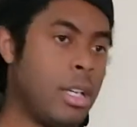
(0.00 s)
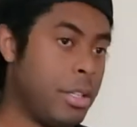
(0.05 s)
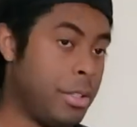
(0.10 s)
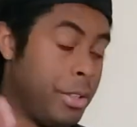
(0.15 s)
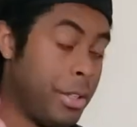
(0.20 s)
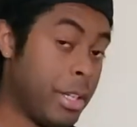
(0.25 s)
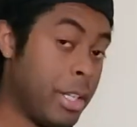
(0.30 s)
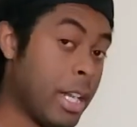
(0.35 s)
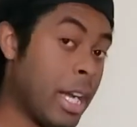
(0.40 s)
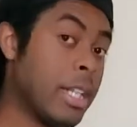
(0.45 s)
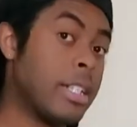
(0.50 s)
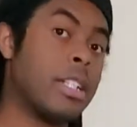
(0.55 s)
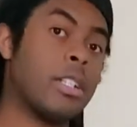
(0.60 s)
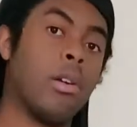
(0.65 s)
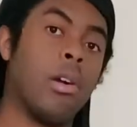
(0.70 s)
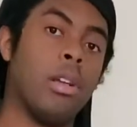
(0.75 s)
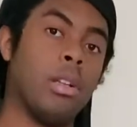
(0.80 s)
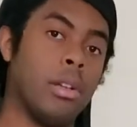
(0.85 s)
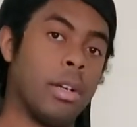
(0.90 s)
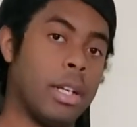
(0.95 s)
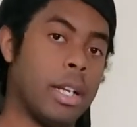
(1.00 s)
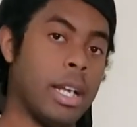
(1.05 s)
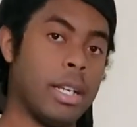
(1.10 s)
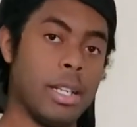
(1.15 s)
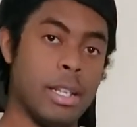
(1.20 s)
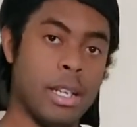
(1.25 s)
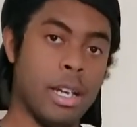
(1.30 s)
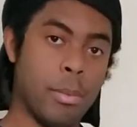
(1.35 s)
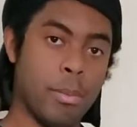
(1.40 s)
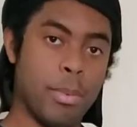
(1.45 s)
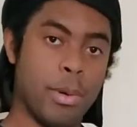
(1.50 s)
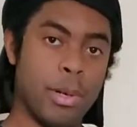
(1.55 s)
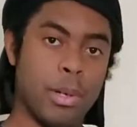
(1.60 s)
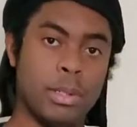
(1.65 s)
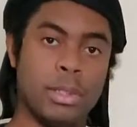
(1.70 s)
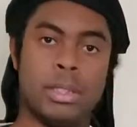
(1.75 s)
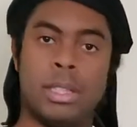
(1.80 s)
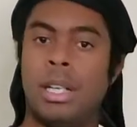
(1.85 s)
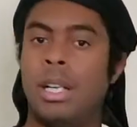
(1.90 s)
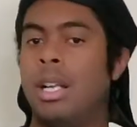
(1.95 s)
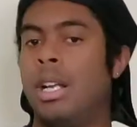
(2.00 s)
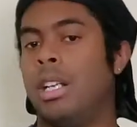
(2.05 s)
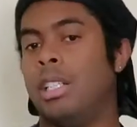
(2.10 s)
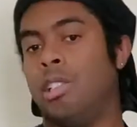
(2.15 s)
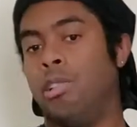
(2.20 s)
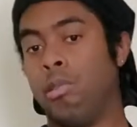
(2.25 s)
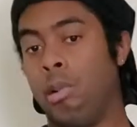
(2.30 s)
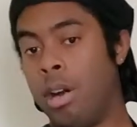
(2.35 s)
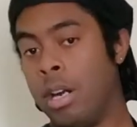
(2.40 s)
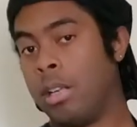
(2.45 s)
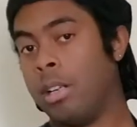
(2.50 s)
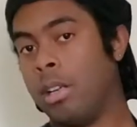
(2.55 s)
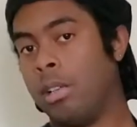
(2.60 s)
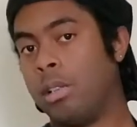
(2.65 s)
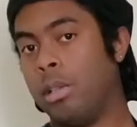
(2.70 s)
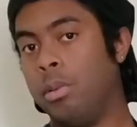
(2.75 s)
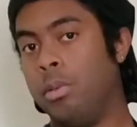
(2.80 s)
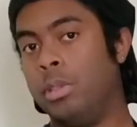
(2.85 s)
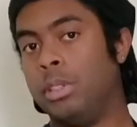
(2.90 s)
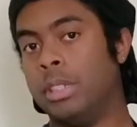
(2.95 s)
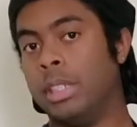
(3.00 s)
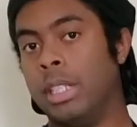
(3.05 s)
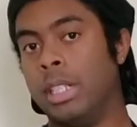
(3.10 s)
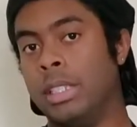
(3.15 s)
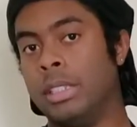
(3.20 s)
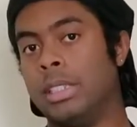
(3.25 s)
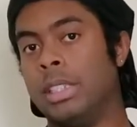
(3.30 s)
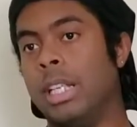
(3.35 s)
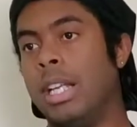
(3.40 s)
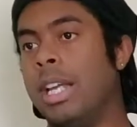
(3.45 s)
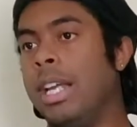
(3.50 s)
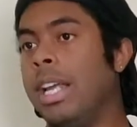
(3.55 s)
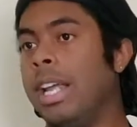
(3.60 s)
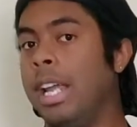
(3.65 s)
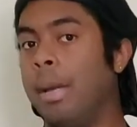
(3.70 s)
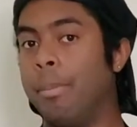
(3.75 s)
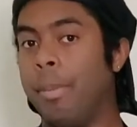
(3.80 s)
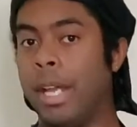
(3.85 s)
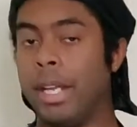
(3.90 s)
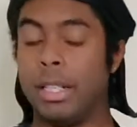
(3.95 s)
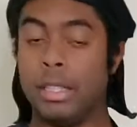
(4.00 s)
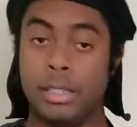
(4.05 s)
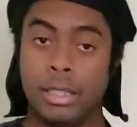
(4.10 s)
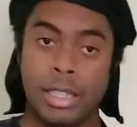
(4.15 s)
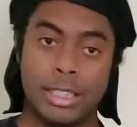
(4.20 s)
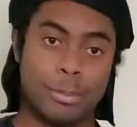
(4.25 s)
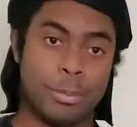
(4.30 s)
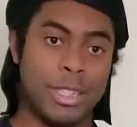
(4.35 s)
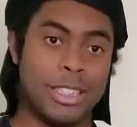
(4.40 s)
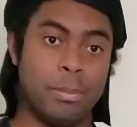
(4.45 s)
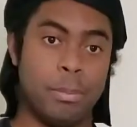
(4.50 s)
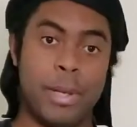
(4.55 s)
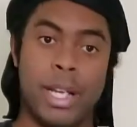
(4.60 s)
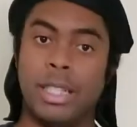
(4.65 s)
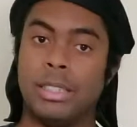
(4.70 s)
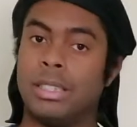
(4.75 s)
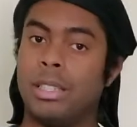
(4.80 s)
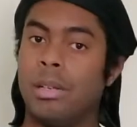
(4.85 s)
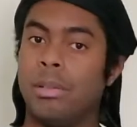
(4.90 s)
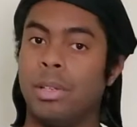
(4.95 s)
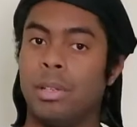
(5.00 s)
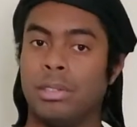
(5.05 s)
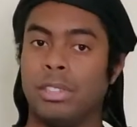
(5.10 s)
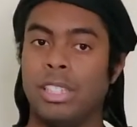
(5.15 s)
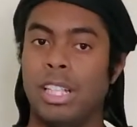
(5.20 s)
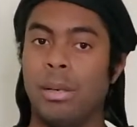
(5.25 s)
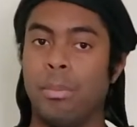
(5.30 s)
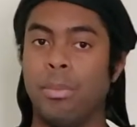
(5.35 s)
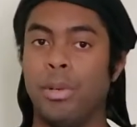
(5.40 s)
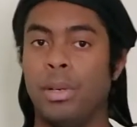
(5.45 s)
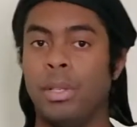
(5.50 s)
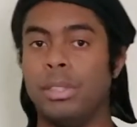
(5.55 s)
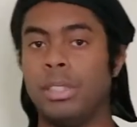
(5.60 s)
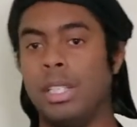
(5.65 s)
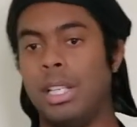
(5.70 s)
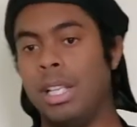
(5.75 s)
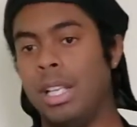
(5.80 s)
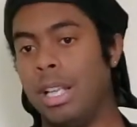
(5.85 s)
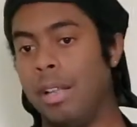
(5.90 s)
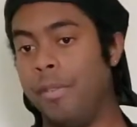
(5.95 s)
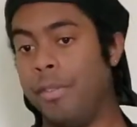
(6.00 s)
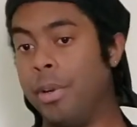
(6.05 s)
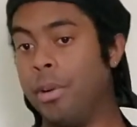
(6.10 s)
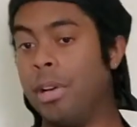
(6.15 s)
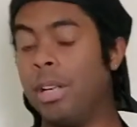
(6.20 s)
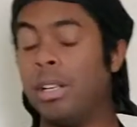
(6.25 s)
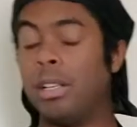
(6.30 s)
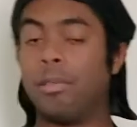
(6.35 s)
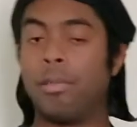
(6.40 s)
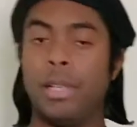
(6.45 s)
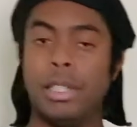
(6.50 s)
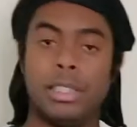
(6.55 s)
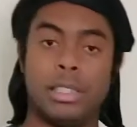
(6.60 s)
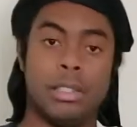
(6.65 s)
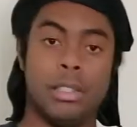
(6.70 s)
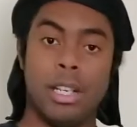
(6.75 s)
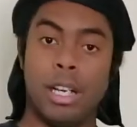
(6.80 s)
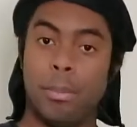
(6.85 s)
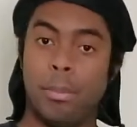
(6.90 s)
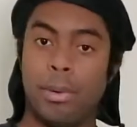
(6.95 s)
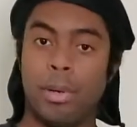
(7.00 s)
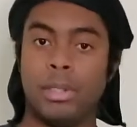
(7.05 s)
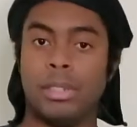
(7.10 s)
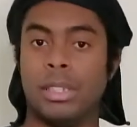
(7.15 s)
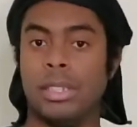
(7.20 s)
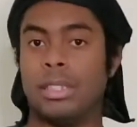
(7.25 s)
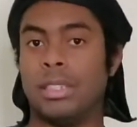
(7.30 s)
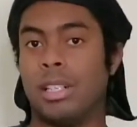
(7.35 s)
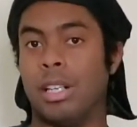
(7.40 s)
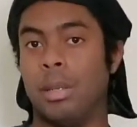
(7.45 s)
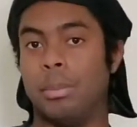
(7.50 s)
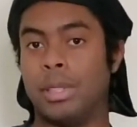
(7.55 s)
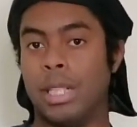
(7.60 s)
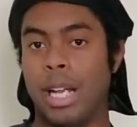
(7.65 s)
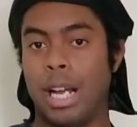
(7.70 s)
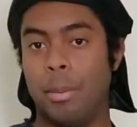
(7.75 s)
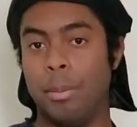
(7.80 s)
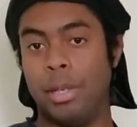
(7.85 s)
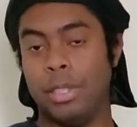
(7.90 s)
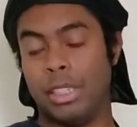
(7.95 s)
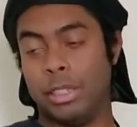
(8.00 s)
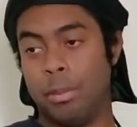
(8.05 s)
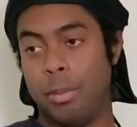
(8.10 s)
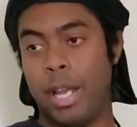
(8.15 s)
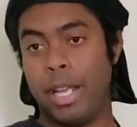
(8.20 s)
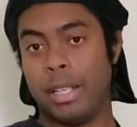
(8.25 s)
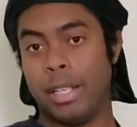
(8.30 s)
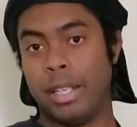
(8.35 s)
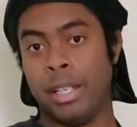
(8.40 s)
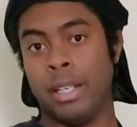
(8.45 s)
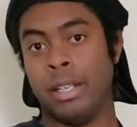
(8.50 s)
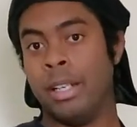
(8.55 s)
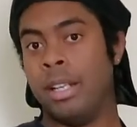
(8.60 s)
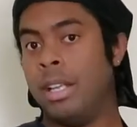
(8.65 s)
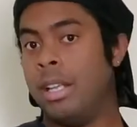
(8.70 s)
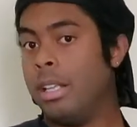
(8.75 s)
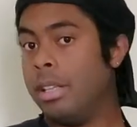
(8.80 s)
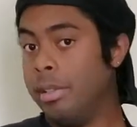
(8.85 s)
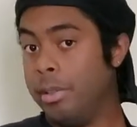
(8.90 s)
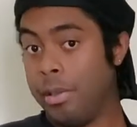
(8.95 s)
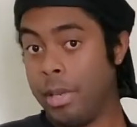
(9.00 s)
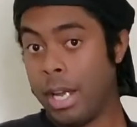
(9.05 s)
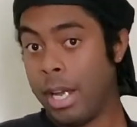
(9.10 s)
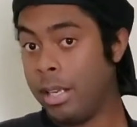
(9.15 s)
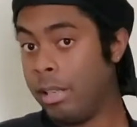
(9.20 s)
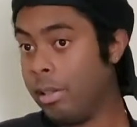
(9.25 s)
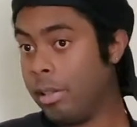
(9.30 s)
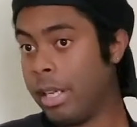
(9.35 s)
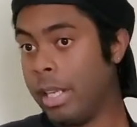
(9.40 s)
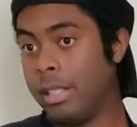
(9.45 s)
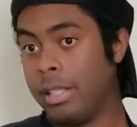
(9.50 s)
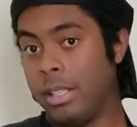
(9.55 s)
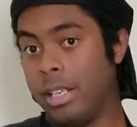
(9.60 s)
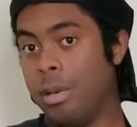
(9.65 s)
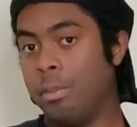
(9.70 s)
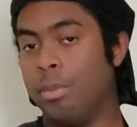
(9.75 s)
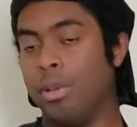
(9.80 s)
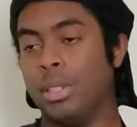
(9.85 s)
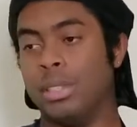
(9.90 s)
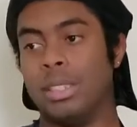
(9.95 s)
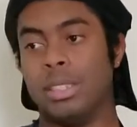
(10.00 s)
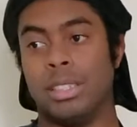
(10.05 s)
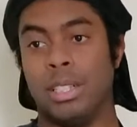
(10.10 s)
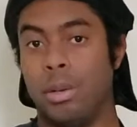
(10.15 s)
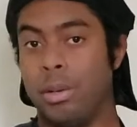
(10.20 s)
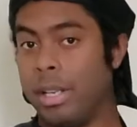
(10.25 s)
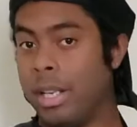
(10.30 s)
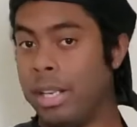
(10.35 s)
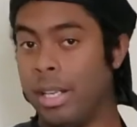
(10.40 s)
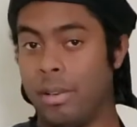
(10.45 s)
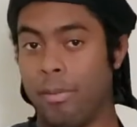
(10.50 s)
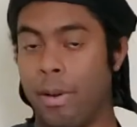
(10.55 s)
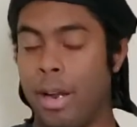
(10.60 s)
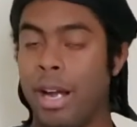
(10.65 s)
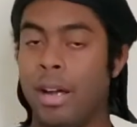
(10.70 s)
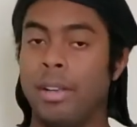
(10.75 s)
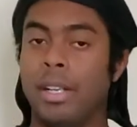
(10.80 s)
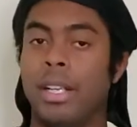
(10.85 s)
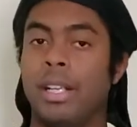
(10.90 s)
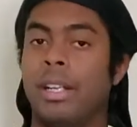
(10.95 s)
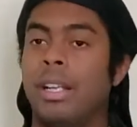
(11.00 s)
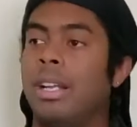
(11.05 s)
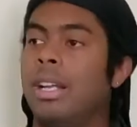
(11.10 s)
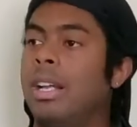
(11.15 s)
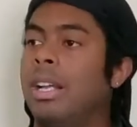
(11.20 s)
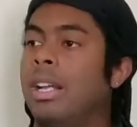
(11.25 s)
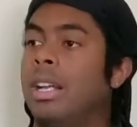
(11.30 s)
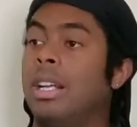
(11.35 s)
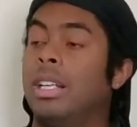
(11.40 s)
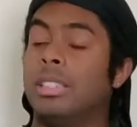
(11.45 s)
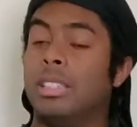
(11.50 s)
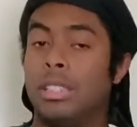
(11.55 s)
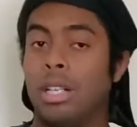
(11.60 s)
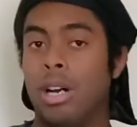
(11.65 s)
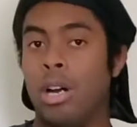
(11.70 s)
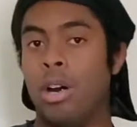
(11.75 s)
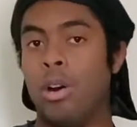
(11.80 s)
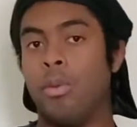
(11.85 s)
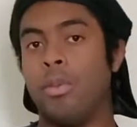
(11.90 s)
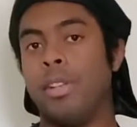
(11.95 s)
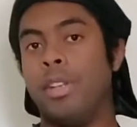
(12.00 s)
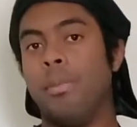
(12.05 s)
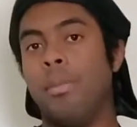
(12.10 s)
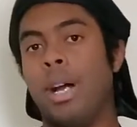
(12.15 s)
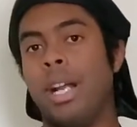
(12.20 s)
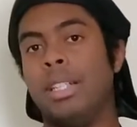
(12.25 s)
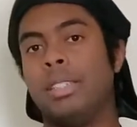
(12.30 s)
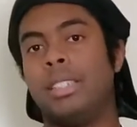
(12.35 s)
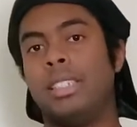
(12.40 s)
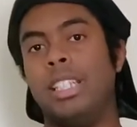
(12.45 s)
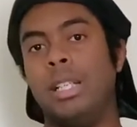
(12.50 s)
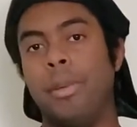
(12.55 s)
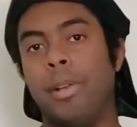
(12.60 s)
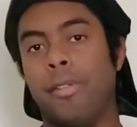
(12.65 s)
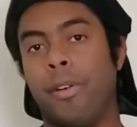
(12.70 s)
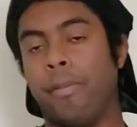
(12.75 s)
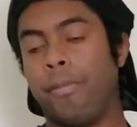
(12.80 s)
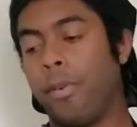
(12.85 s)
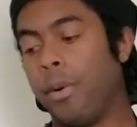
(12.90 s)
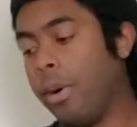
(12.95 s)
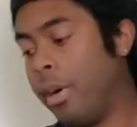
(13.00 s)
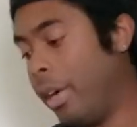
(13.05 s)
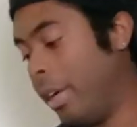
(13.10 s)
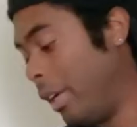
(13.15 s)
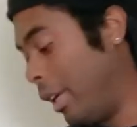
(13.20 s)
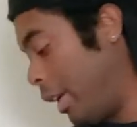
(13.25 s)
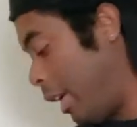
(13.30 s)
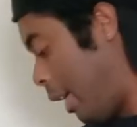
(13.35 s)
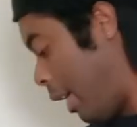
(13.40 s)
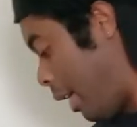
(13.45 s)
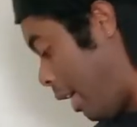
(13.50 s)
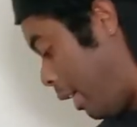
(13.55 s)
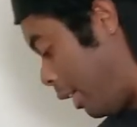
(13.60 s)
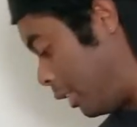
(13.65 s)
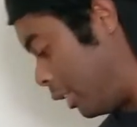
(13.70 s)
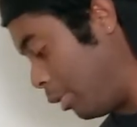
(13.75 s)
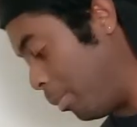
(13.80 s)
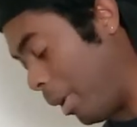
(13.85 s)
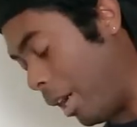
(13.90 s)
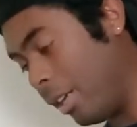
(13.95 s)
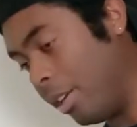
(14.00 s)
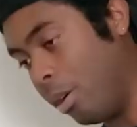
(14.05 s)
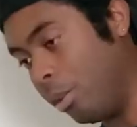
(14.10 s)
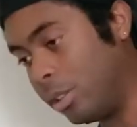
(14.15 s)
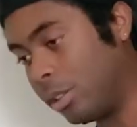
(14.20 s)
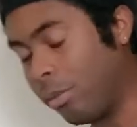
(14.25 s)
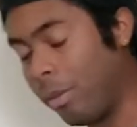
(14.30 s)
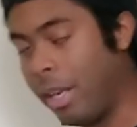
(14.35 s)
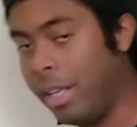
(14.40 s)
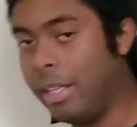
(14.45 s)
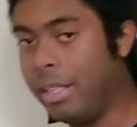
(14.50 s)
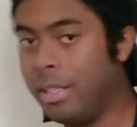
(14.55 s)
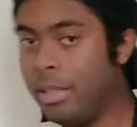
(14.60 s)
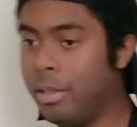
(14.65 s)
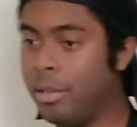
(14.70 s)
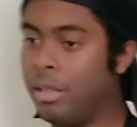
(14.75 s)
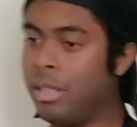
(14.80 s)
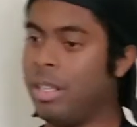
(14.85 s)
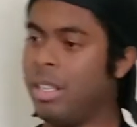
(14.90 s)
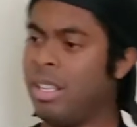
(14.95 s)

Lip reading: you're gonna have to start looking at the numbers, drawing conclusions, and make adjustments based on those numbers. If you want to increase your numbers in terms of how much you're making, you got to look at the numbers. There's no getting around it. So you might see me referring to my notes right here,